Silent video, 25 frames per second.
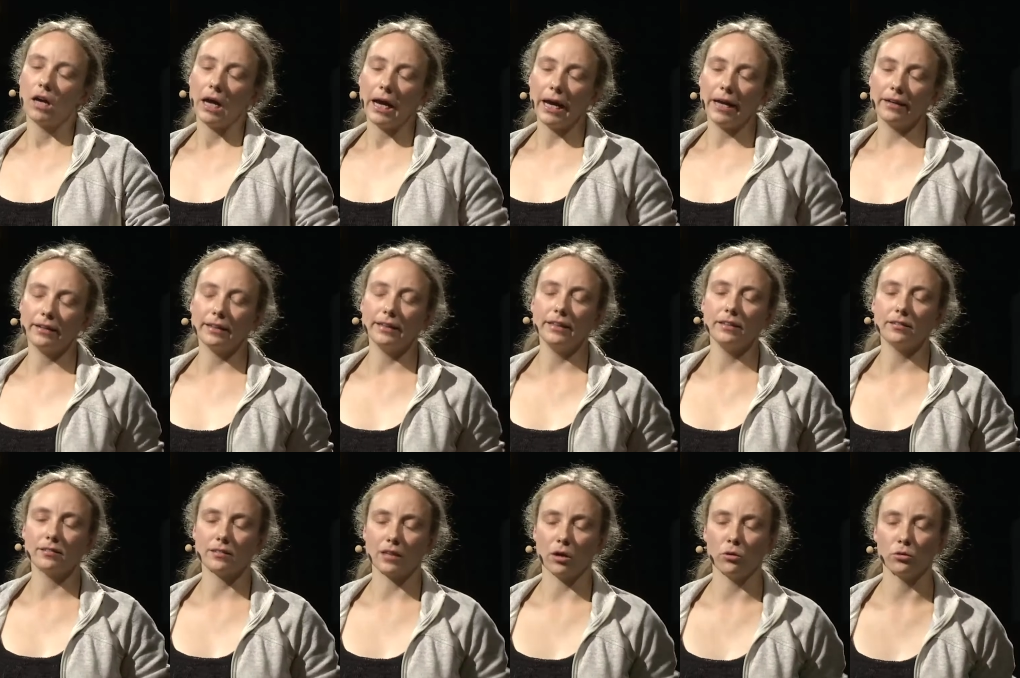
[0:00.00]
at
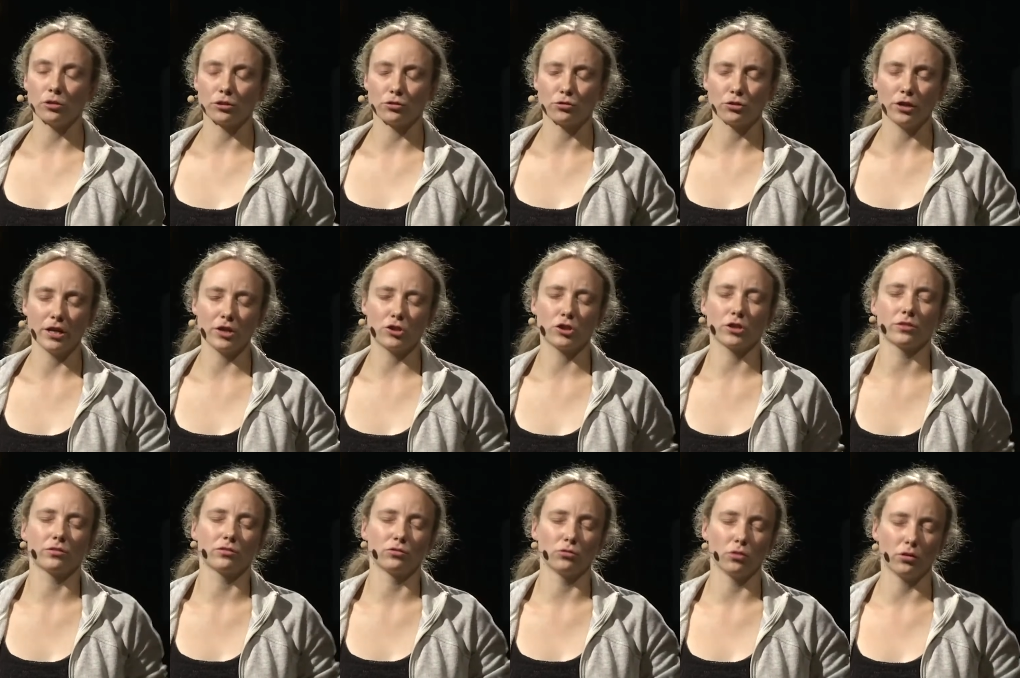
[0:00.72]
least our trash
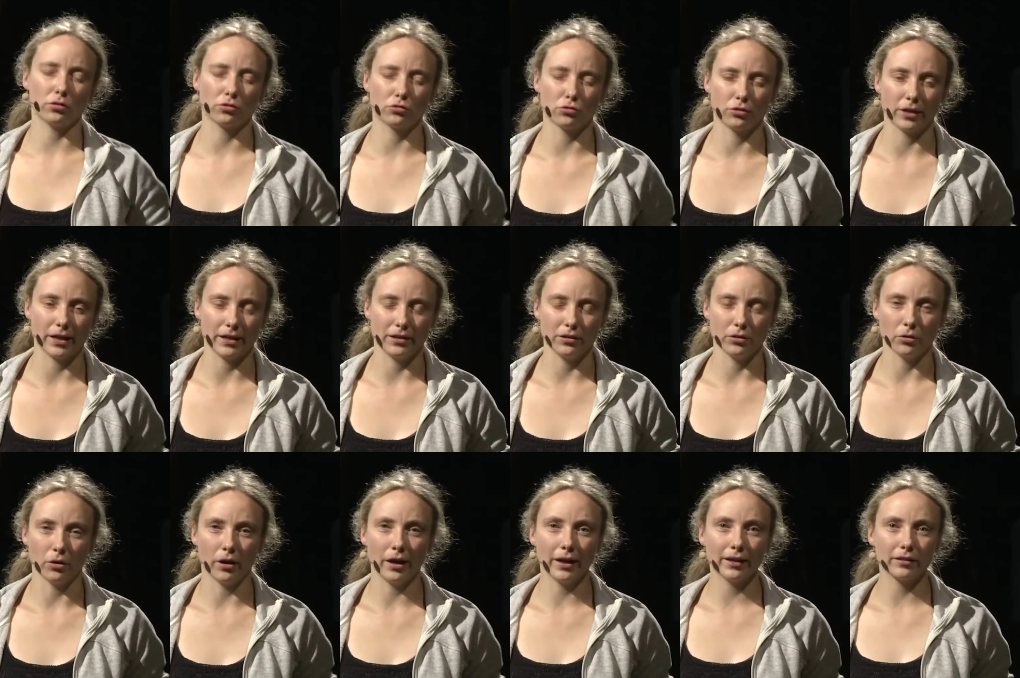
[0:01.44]
is not
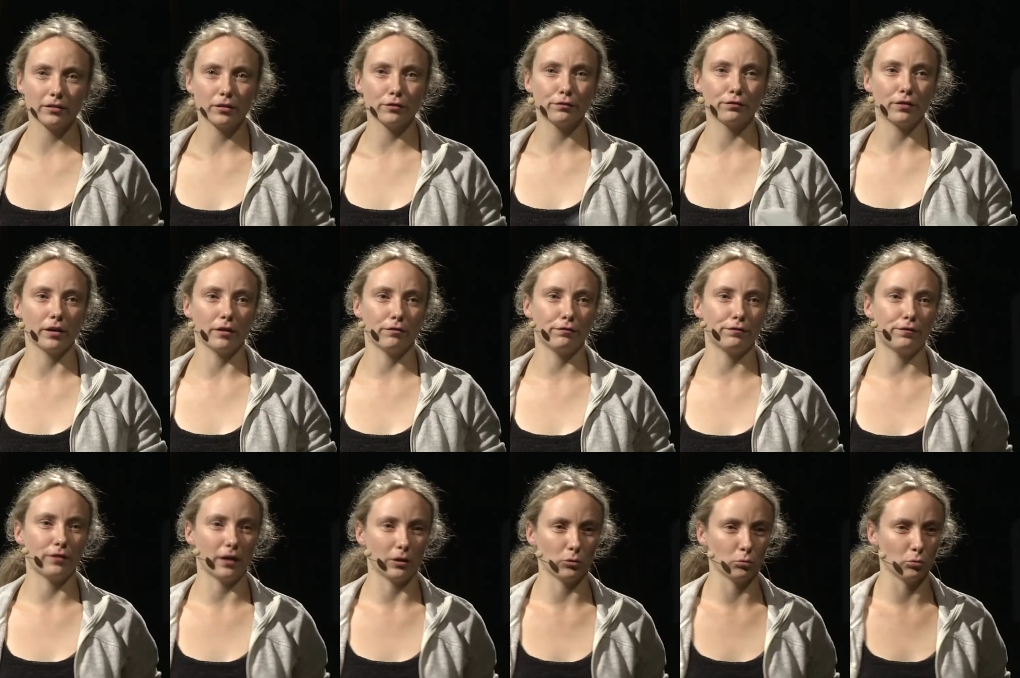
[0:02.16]
radioactive, have
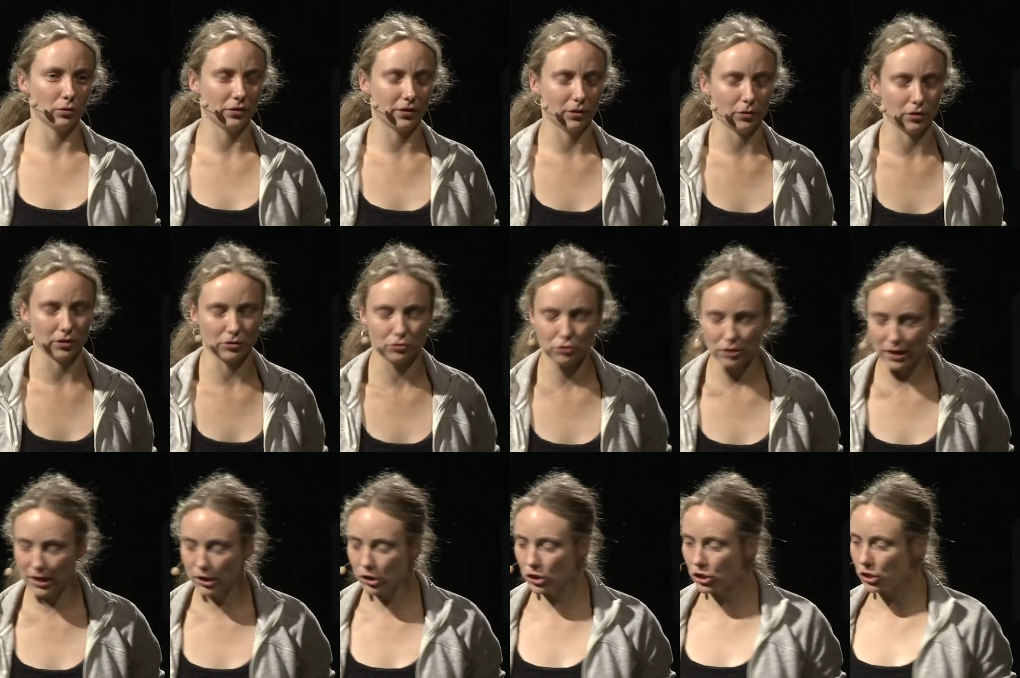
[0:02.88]
fun with our
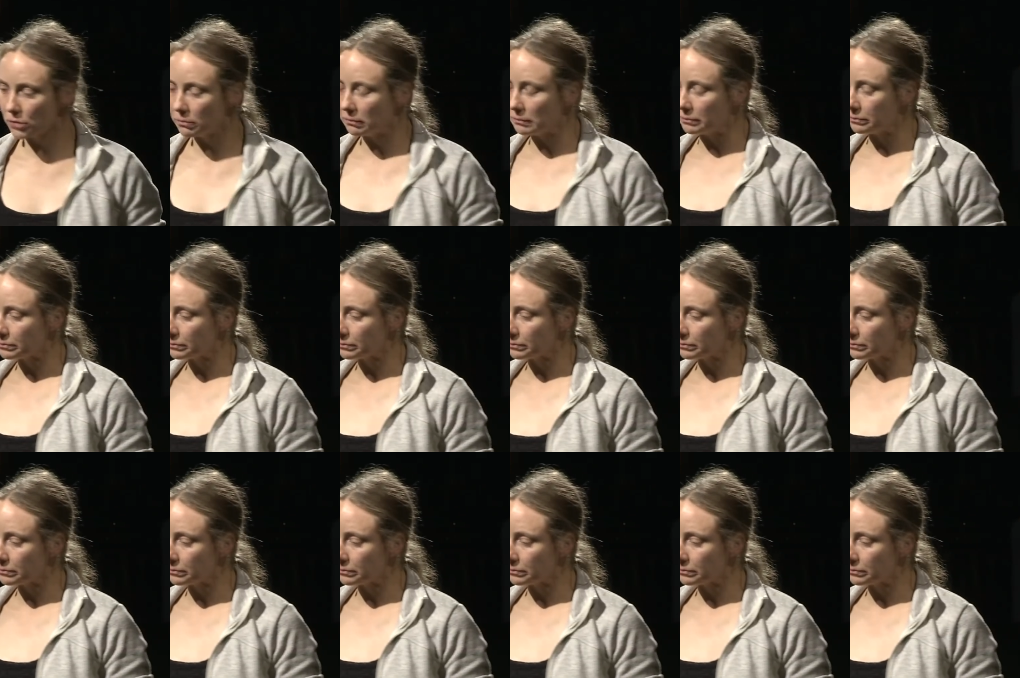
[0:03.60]
trash.